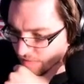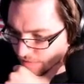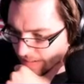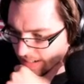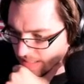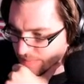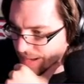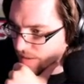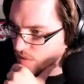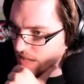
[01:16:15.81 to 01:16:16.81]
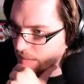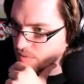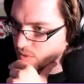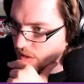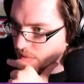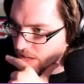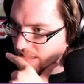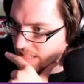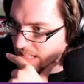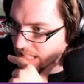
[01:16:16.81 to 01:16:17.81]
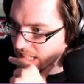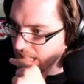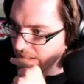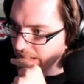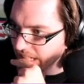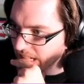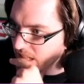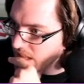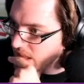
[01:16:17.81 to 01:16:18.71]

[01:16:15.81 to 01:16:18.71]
fact about TypeScript, right, Danny? Oh my god.